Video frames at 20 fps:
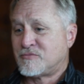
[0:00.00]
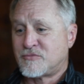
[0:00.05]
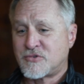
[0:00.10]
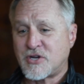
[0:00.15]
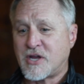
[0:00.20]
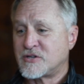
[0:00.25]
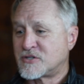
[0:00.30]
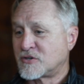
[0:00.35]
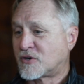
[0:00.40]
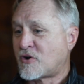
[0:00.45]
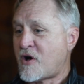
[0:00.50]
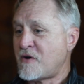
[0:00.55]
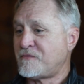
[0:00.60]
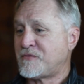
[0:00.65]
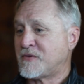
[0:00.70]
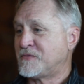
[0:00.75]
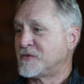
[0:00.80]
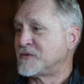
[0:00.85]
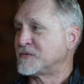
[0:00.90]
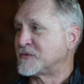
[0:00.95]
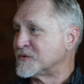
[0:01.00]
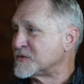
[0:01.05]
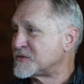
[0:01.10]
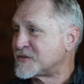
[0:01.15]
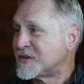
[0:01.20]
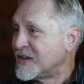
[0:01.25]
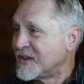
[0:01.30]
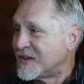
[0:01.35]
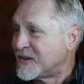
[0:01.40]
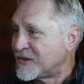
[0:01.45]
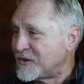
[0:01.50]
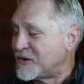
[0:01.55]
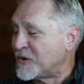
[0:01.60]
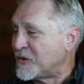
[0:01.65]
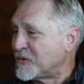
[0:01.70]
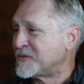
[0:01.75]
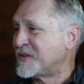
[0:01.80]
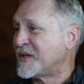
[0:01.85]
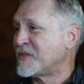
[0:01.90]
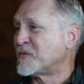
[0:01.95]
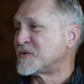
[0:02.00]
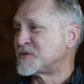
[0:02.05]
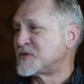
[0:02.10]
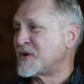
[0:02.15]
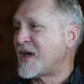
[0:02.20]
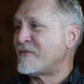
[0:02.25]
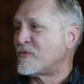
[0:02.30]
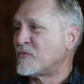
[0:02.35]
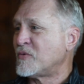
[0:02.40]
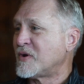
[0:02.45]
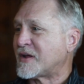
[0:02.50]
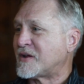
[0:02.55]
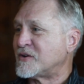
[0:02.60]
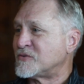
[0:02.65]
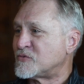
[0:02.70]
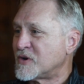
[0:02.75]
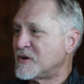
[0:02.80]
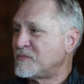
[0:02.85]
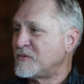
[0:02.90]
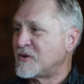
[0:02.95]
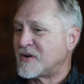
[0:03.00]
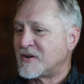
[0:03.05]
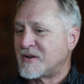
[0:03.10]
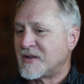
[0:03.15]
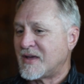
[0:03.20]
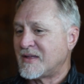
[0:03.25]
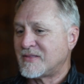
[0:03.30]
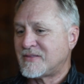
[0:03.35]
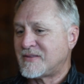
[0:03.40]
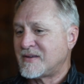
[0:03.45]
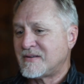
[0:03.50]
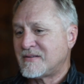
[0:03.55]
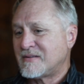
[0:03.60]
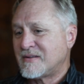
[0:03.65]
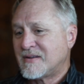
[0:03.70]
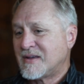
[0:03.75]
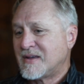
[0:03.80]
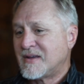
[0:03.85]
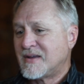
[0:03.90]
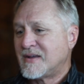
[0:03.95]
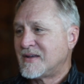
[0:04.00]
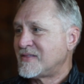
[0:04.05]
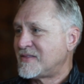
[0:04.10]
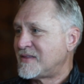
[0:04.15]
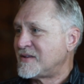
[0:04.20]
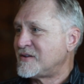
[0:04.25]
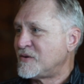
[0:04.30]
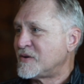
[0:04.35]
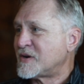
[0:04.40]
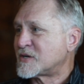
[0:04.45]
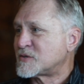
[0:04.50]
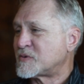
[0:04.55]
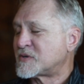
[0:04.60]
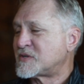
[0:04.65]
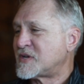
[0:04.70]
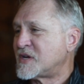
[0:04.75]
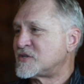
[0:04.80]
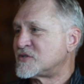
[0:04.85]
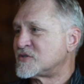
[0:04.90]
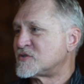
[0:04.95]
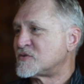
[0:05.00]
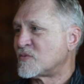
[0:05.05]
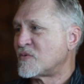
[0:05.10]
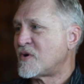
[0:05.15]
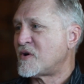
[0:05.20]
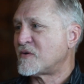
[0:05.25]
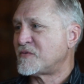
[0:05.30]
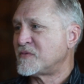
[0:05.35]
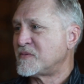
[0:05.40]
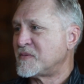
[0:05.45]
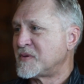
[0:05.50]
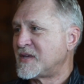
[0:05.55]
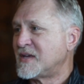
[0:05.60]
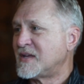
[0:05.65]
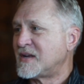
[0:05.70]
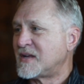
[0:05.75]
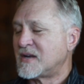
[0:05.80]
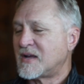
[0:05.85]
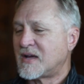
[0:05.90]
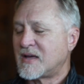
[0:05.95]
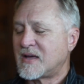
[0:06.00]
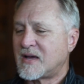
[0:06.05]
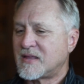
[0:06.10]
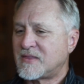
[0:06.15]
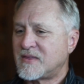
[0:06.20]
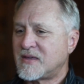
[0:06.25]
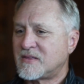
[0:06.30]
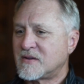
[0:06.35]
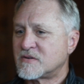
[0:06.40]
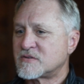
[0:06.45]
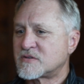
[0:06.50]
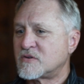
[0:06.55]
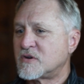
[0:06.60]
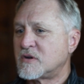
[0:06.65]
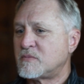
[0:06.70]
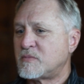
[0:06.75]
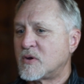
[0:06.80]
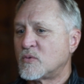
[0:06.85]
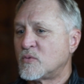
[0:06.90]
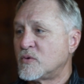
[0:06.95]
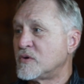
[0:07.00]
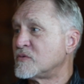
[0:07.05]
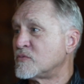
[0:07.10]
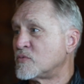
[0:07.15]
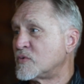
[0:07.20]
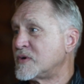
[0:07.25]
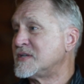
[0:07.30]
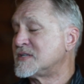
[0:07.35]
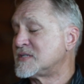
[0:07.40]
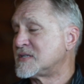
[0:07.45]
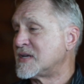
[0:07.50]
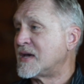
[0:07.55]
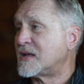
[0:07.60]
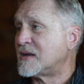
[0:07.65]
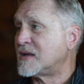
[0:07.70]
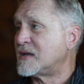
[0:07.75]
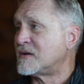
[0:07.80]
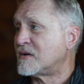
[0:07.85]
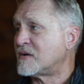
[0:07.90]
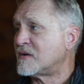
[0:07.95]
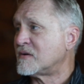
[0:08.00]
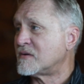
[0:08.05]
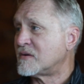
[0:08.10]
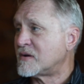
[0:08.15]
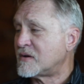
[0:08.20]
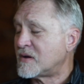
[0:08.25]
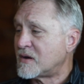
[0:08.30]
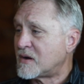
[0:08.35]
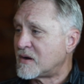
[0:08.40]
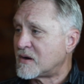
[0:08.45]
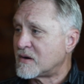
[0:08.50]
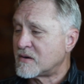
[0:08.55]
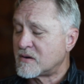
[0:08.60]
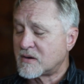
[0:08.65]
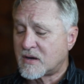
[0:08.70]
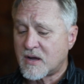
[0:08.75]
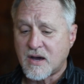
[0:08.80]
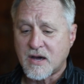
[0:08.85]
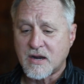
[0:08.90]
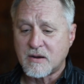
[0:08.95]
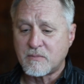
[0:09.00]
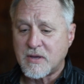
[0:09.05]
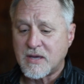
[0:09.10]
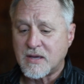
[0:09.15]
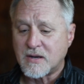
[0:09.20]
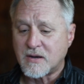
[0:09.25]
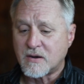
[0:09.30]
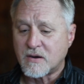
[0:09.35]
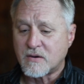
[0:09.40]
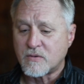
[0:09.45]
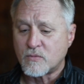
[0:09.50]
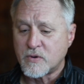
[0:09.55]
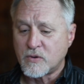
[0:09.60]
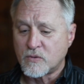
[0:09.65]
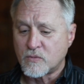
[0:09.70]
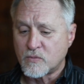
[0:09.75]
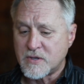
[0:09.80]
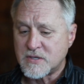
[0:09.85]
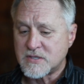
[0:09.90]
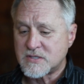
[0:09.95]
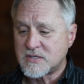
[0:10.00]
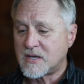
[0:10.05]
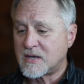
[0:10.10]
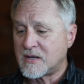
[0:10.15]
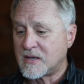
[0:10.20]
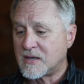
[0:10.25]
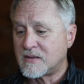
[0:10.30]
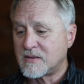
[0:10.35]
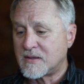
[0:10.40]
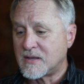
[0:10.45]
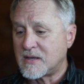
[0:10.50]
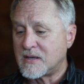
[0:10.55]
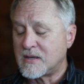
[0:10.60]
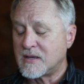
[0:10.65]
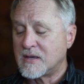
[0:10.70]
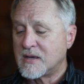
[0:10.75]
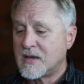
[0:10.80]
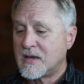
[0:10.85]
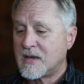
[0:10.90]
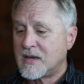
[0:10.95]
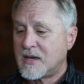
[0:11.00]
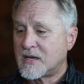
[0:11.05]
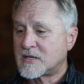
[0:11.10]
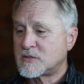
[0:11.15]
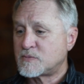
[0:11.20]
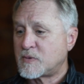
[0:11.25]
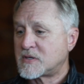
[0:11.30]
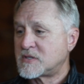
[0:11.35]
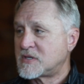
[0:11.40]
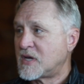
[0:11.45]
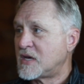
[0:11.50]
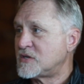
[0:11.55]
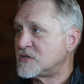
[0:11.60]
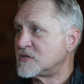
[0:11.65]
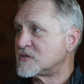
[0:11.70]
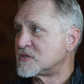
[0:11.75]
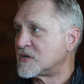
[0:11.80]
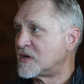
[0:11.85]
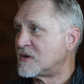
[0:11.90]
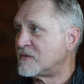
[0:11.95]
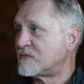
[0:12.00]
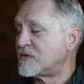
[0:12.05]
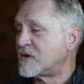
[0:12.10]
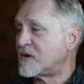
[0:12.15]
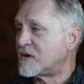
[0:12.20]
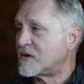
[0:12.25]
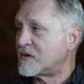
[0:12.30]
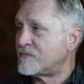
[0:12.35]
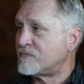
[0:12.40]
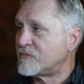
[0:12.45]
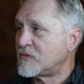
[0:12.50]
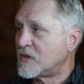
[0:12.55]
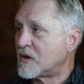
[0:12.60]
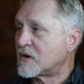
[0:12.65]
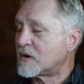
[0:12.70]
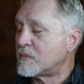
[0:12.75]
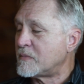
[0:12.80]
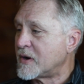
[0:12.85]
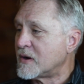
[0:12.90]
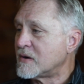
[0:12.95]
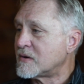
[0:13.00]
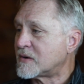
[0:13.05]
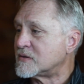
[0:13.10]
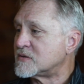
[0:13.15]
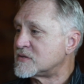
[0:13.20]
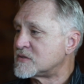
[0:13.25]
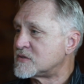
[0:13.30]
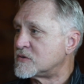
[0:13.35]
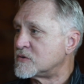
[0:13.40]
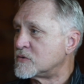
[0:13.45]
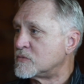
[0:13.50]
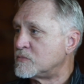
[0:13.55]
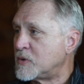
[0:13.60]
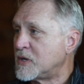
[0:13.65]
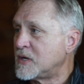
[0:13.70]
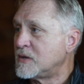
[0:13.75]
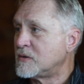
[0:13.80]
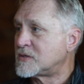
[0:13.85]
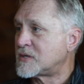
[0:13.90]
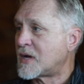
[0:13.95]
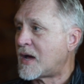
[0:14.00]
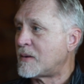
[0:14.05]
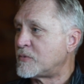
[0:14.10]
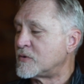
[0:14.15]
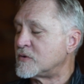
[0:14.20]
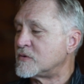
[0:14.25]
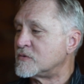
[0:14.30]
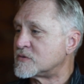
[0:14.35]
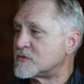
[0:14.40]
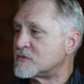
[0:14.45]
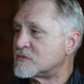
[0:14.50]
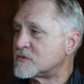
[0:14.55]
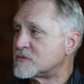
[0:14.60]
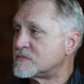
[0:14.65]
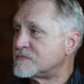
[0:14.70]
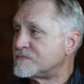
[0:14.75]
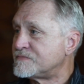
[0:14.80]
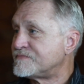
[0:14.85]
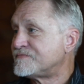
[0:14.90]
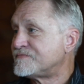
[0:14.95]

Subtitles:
change the coffee filters. In other words, you haven't really contributed yet, then your expectations are wrong from the beginning. I think there's going to be a real reset in our economy and in a real reset in the expectations of young Americans to be top producers.